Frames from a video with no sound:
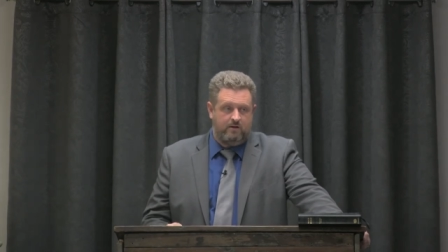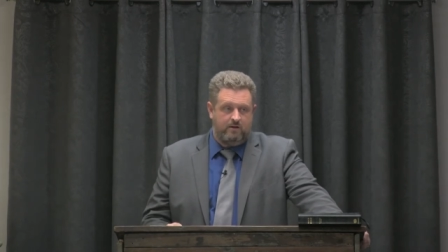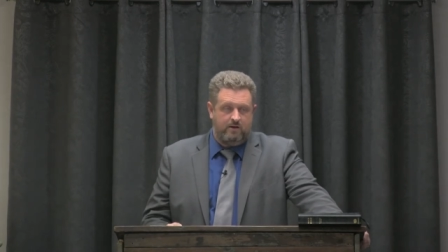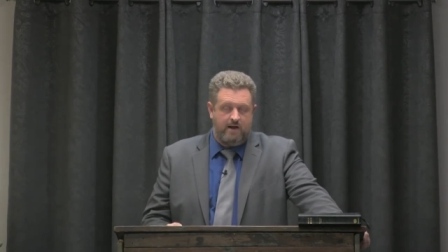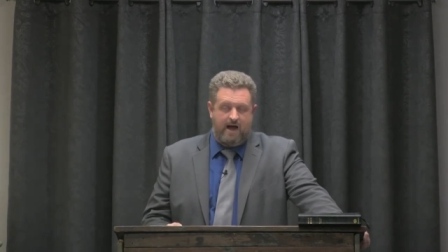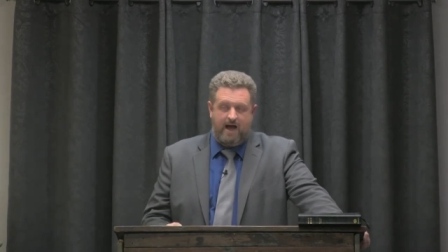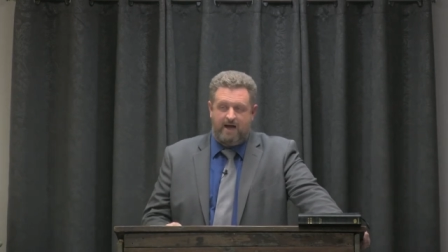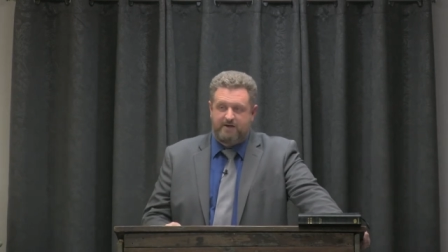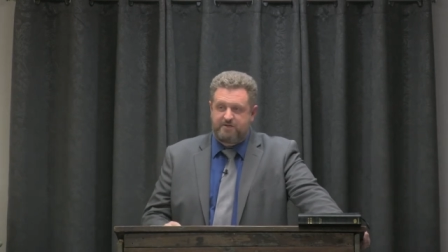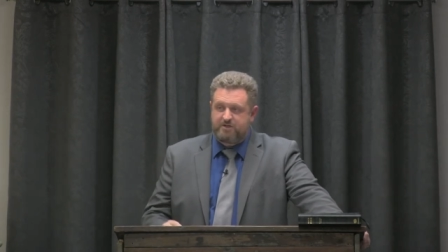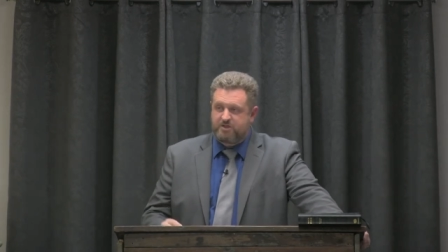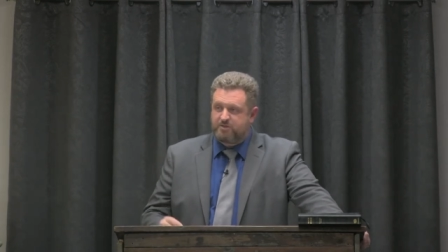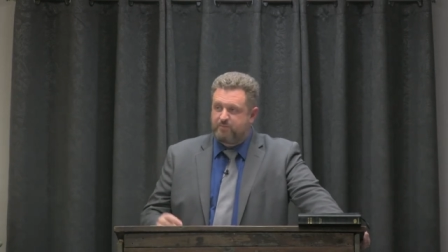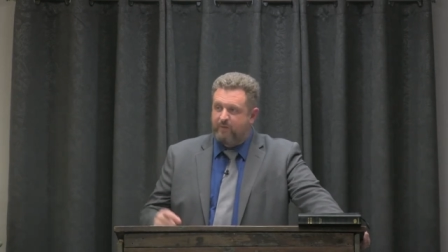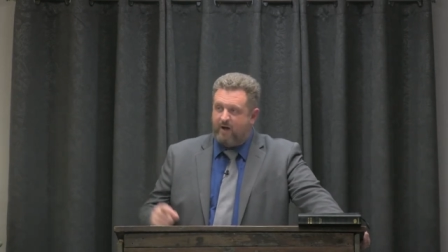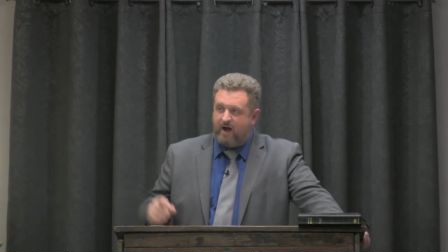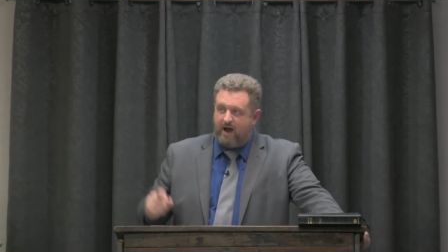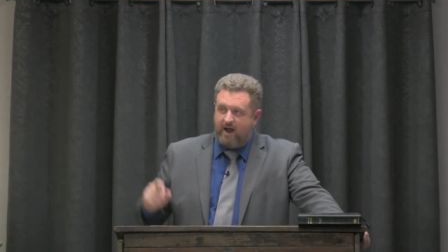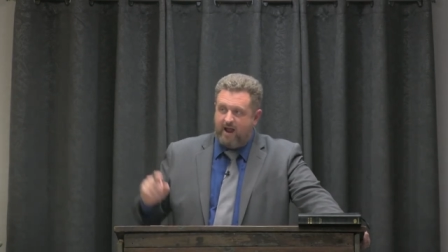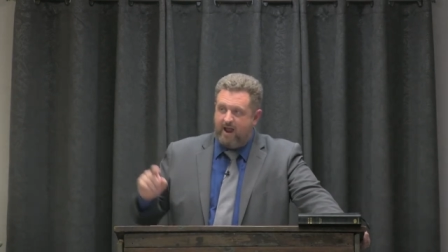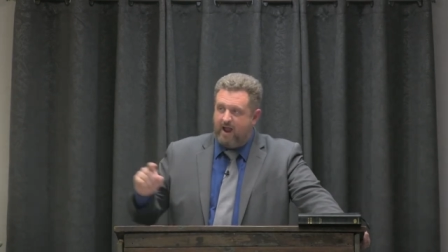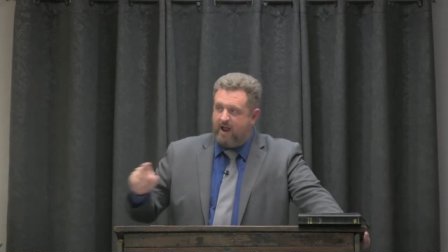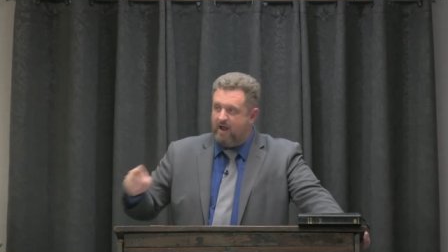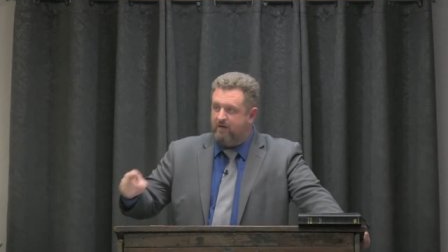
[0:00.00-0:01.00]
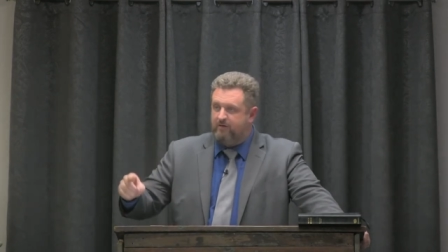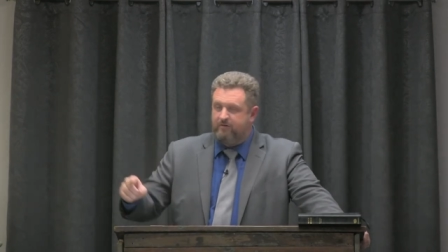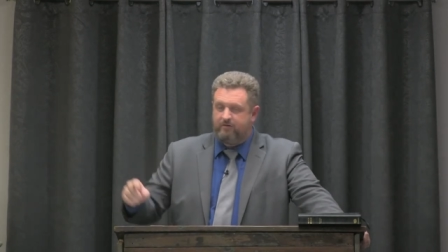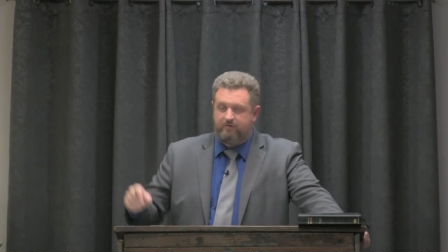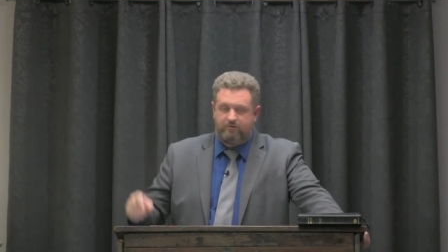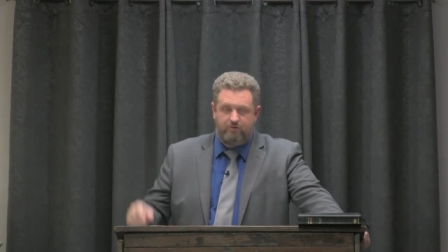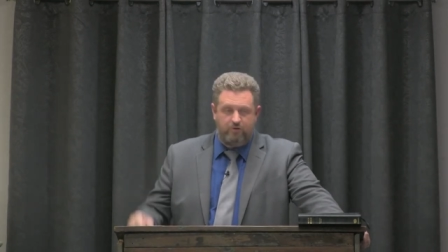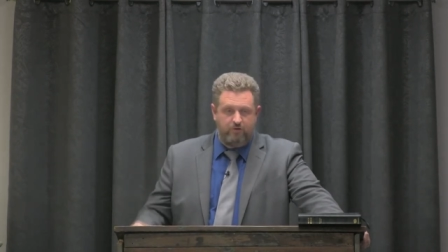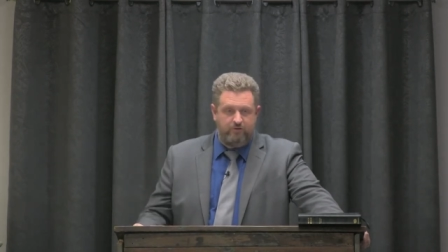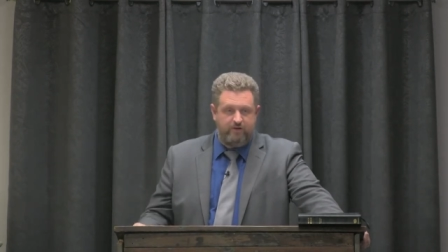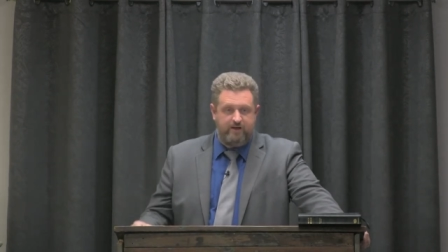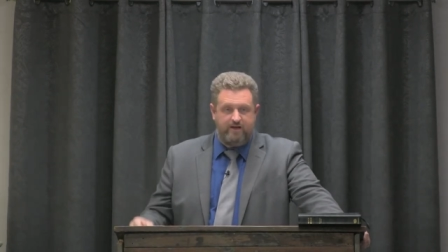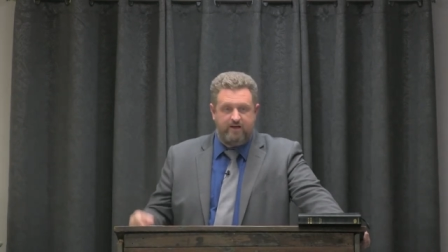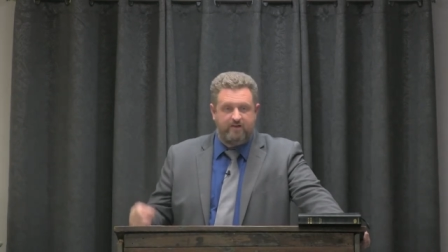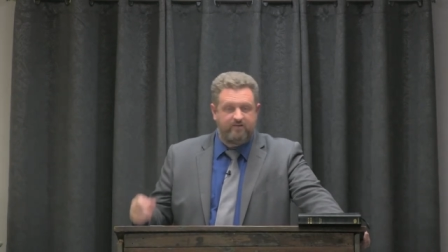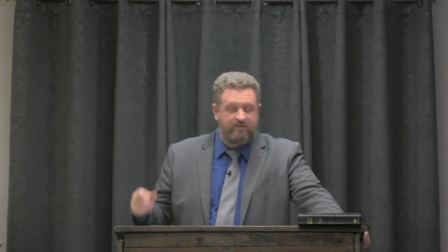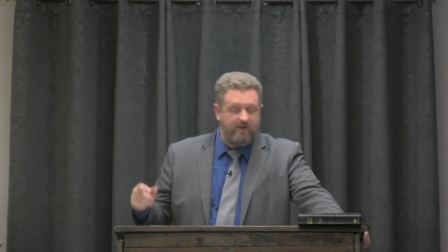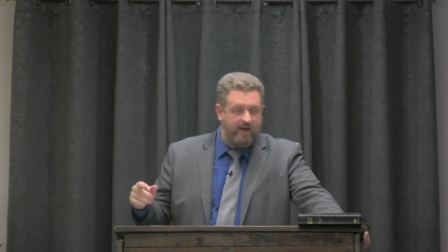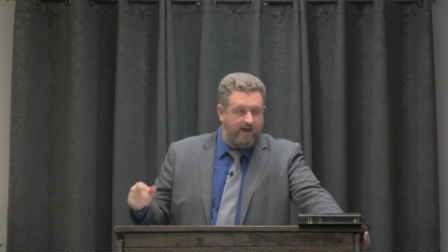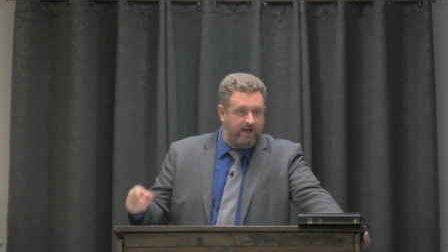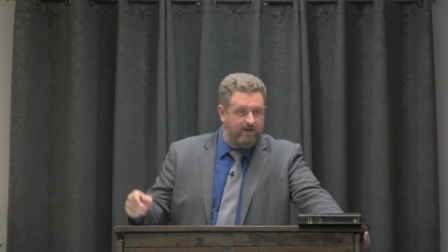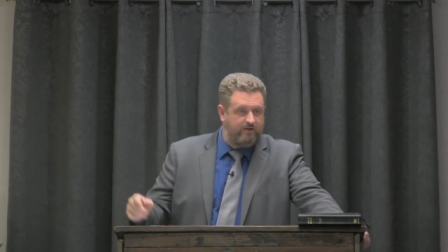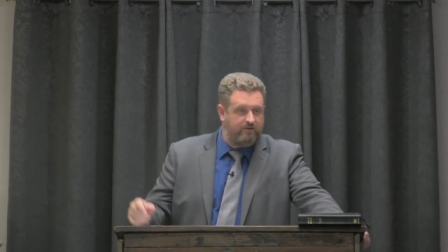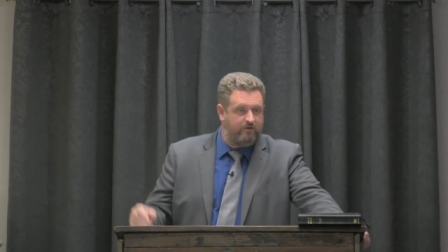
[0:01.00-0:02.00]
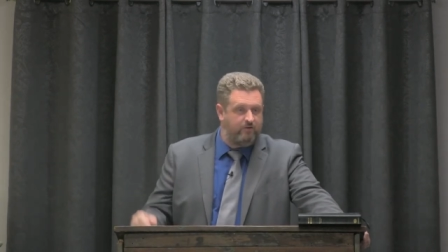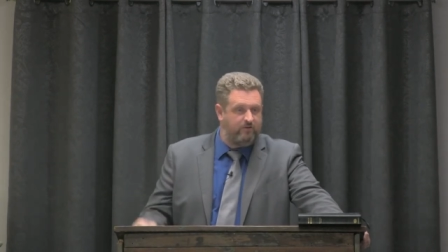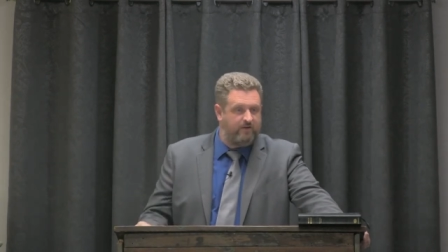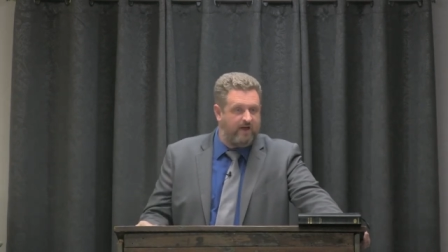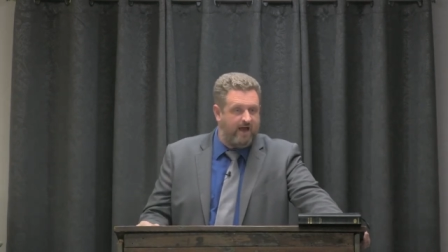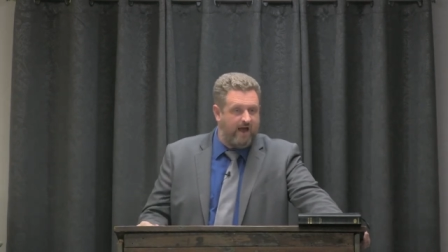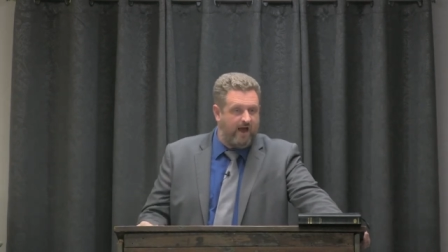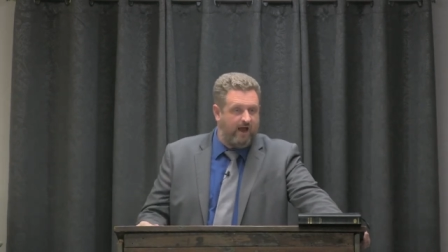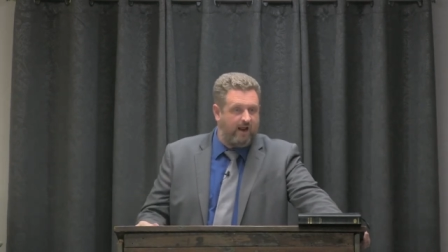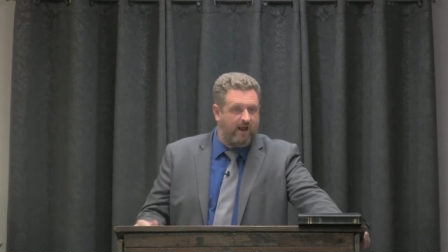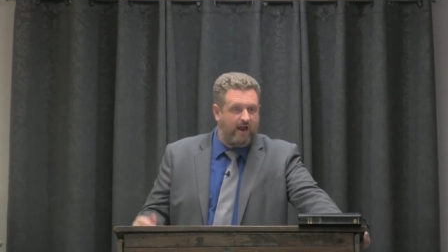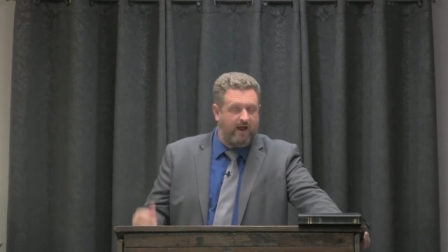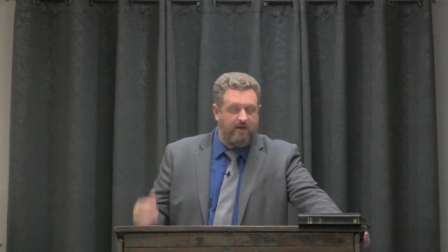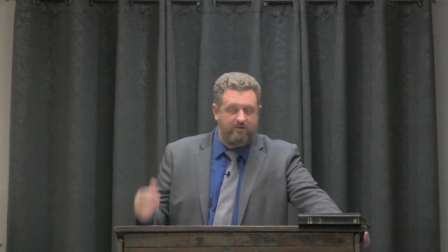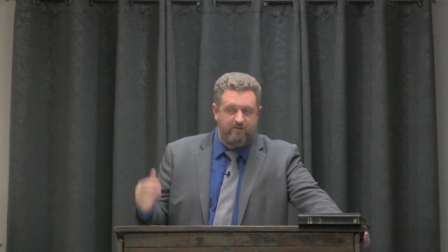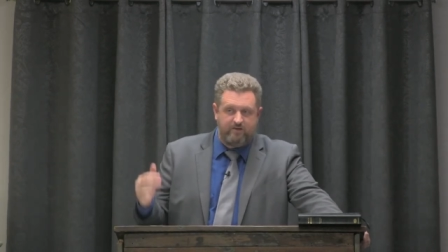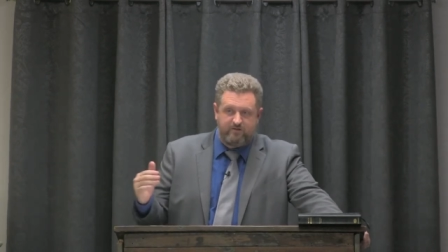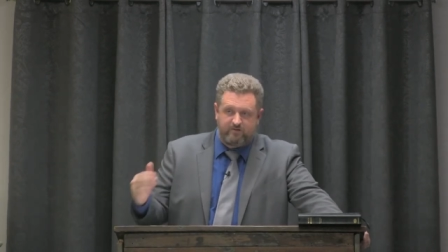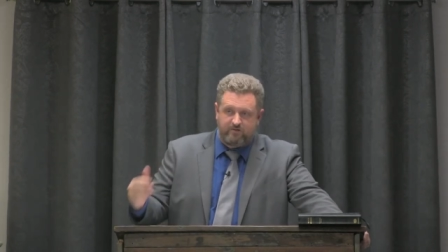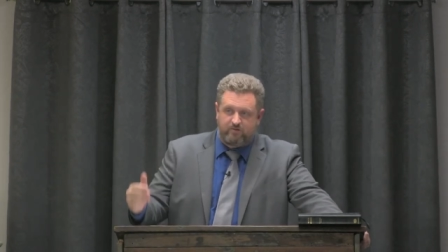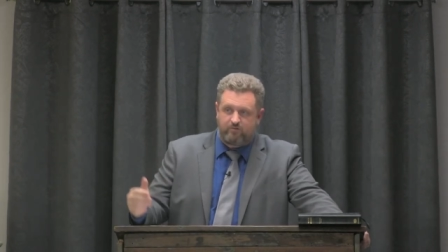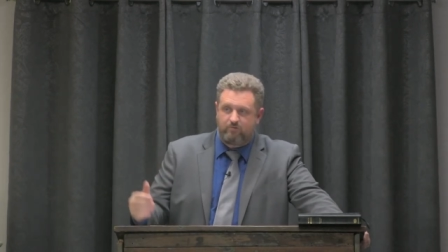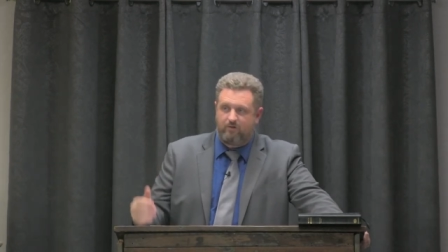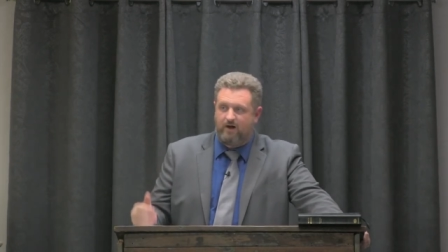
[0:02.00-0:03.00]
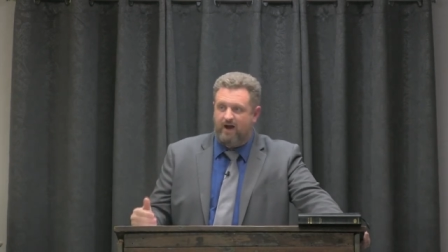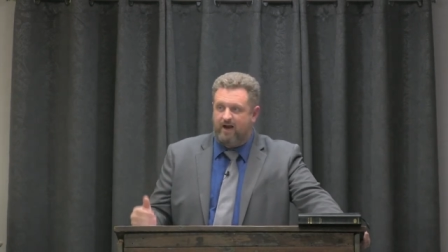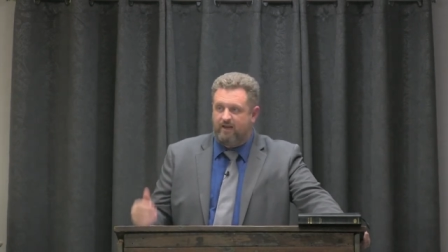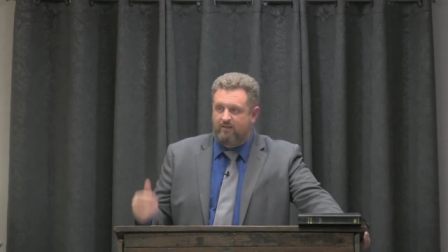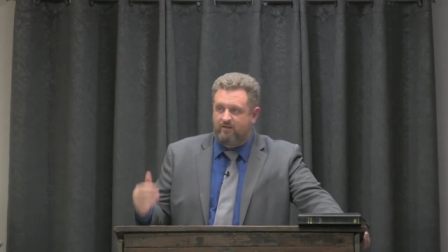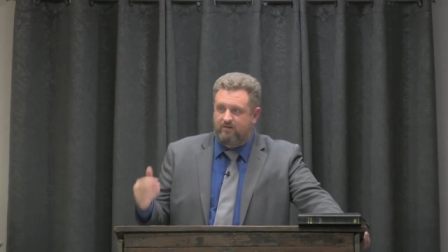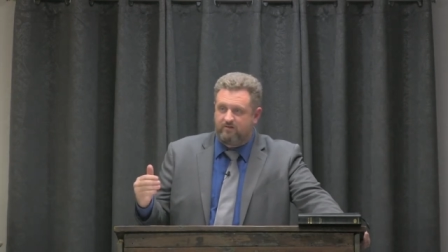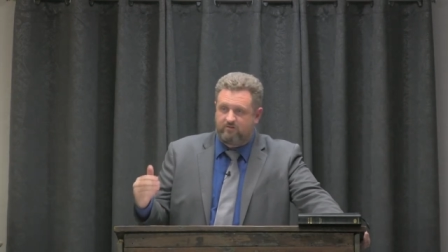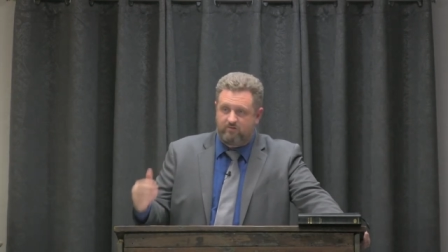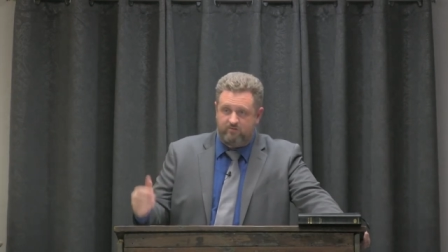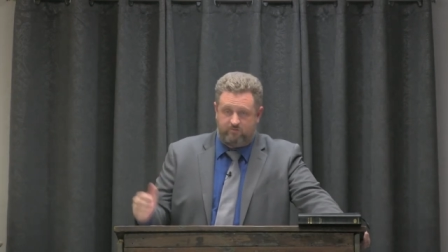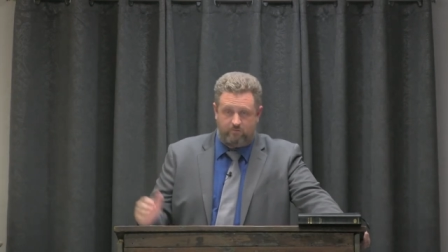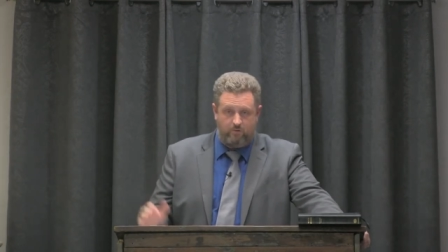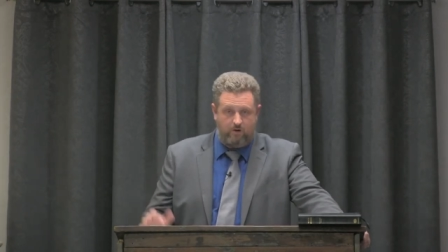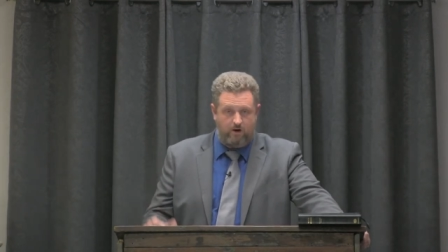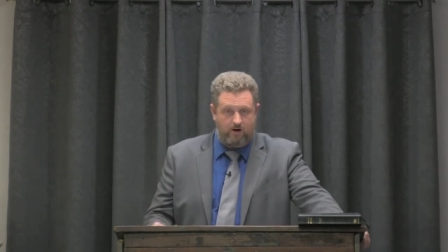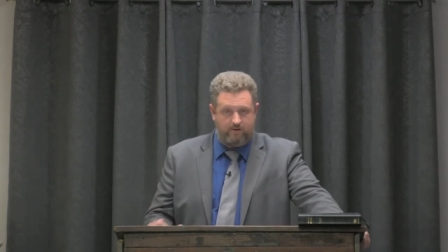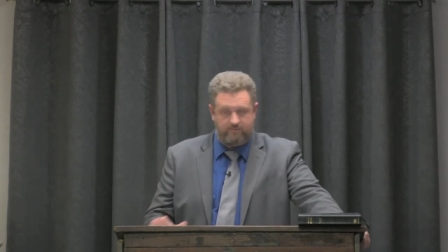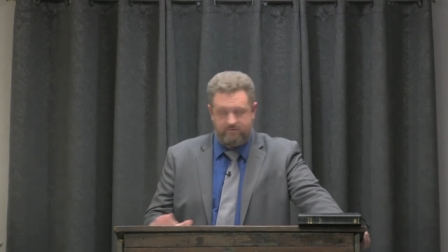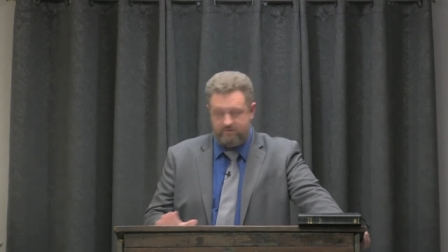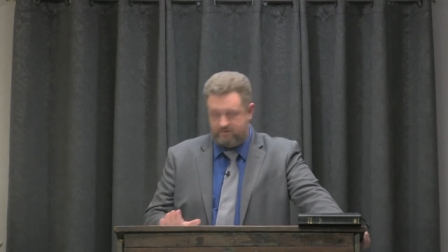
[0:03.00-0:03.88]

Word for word: Not just by, hey, do this, hey, do that, hey, this is right, this is wrong.